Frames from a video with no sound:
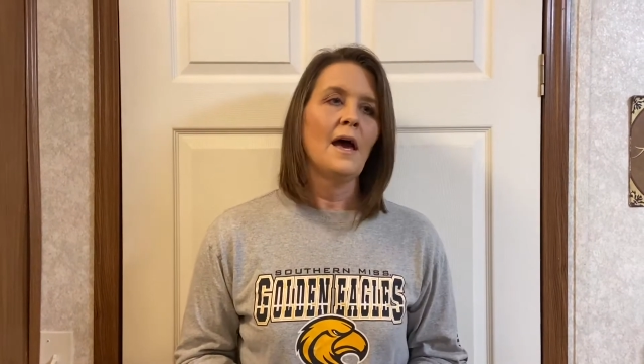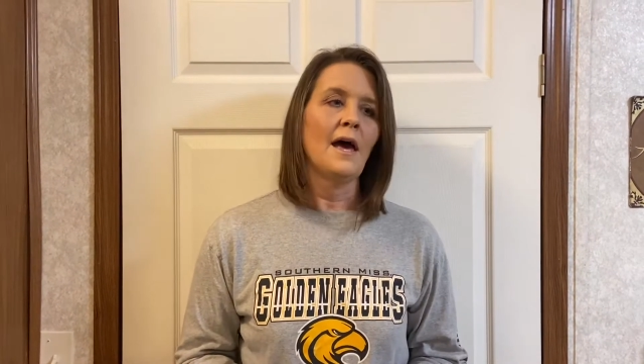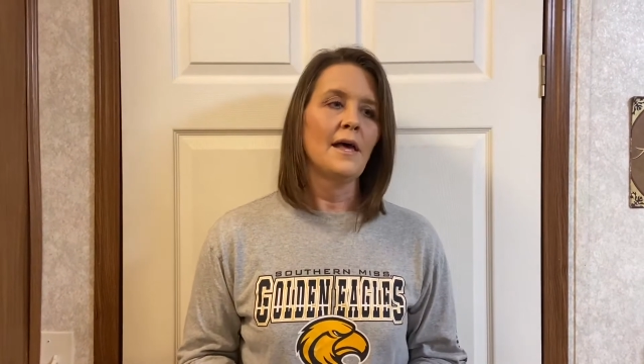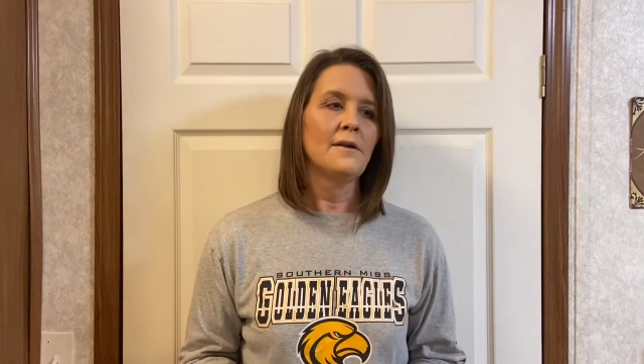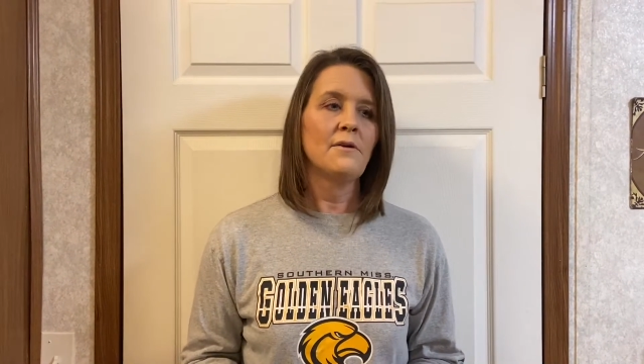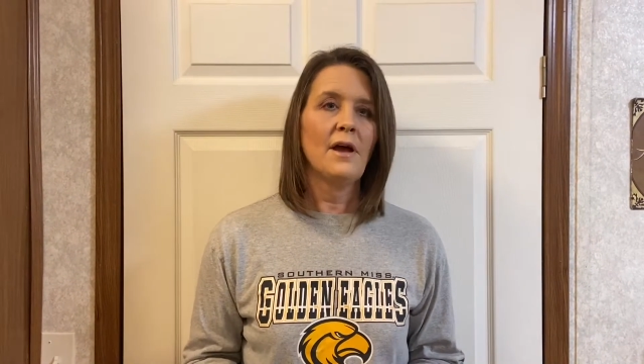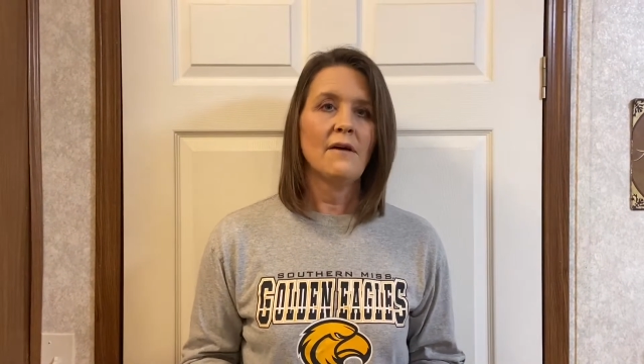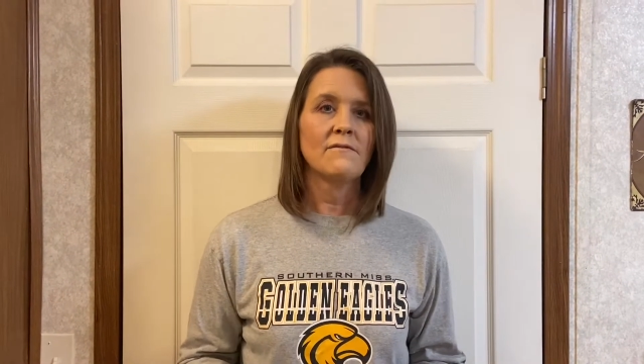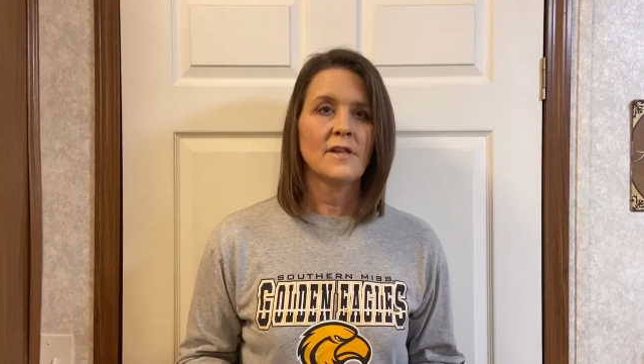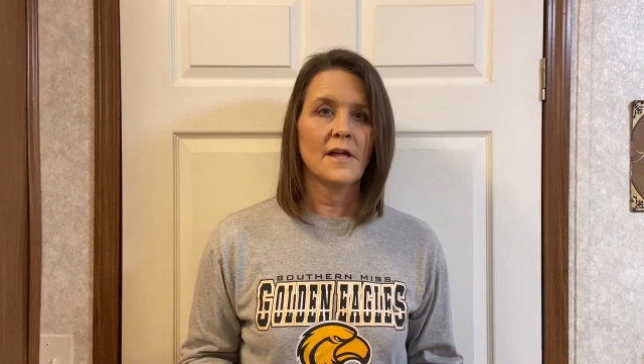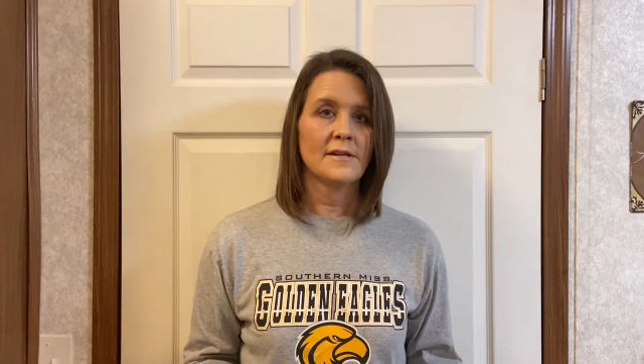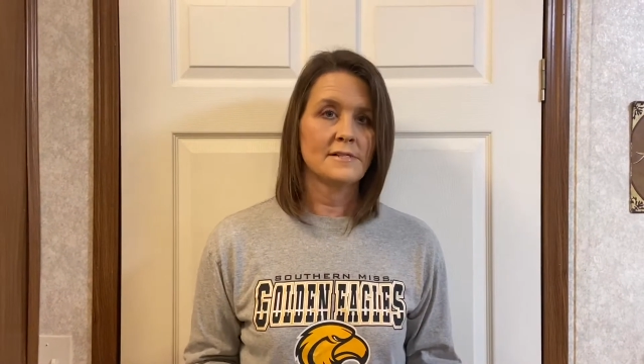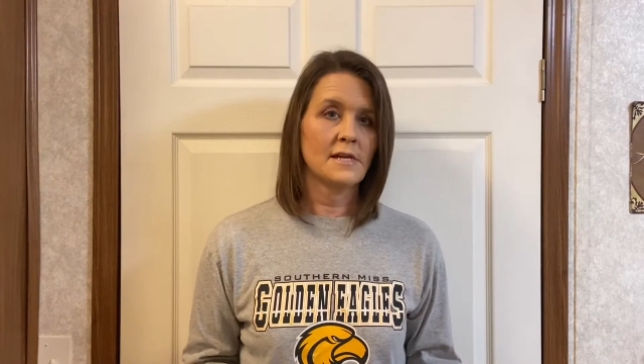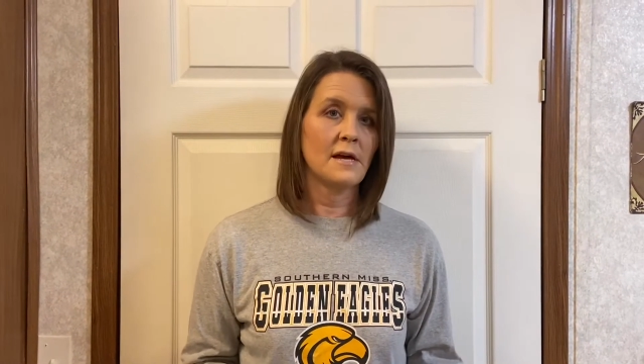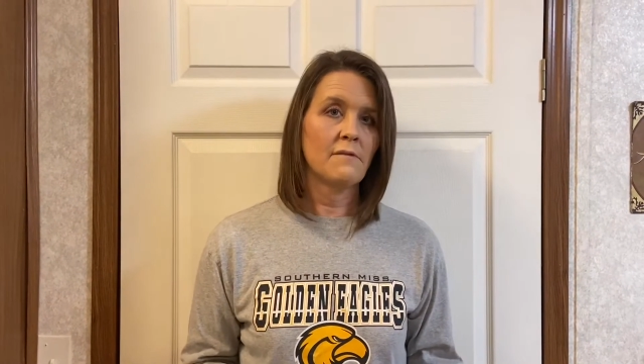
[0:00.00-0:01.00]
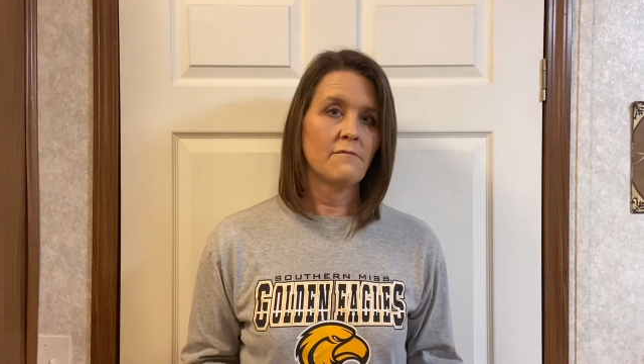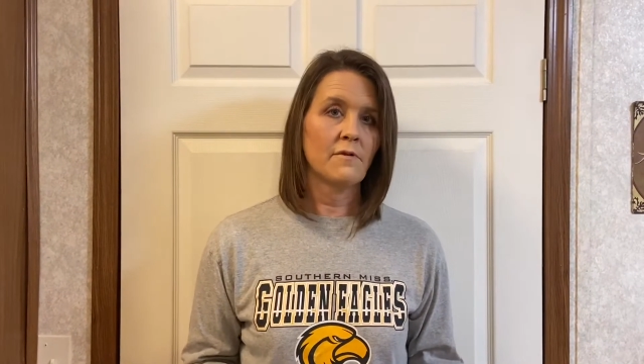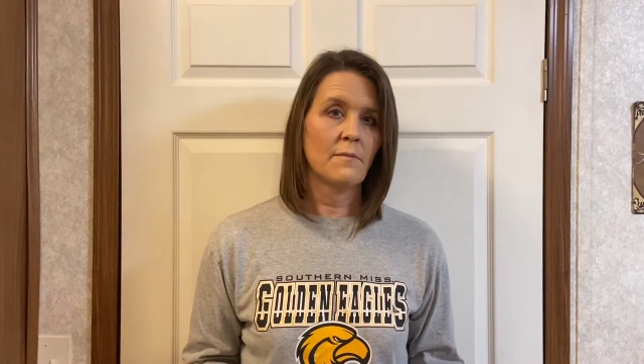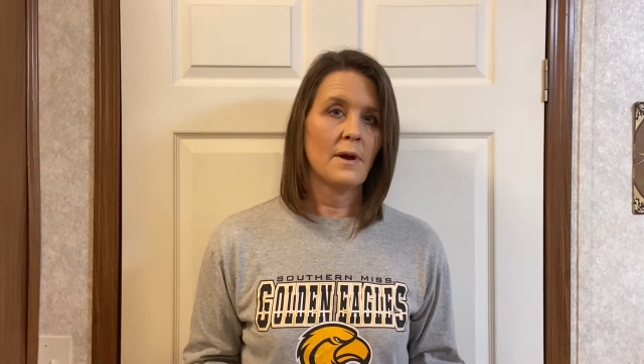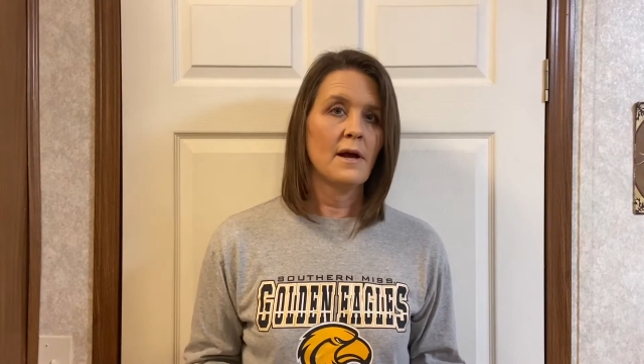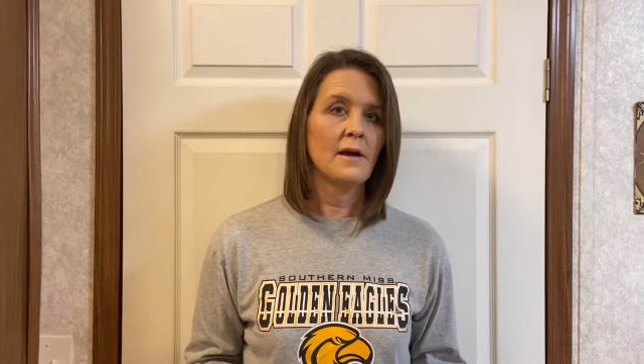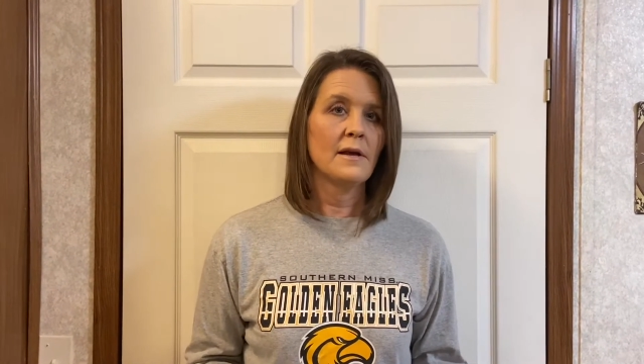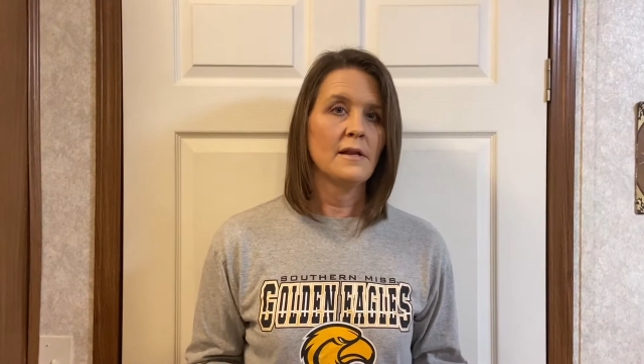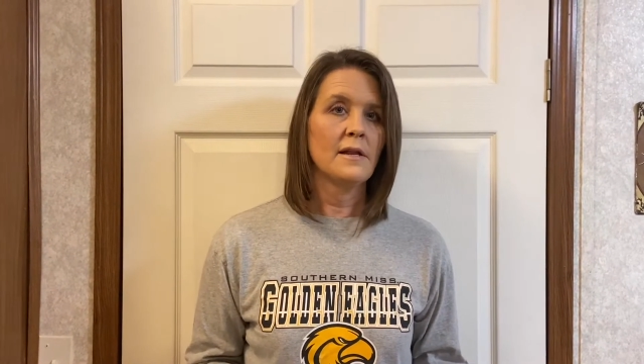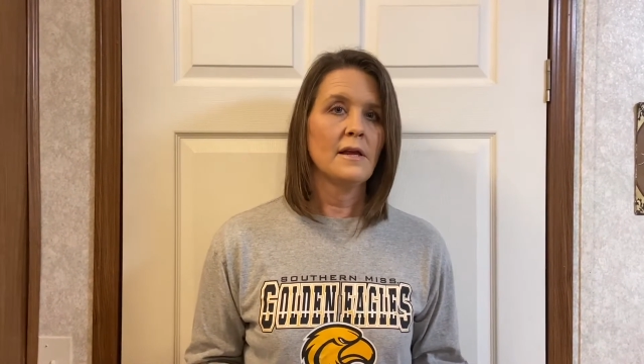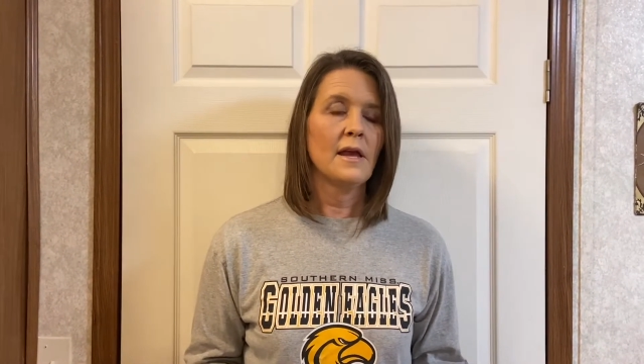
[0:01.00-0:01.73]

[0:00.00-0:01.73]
I don't have a lot of time for mine.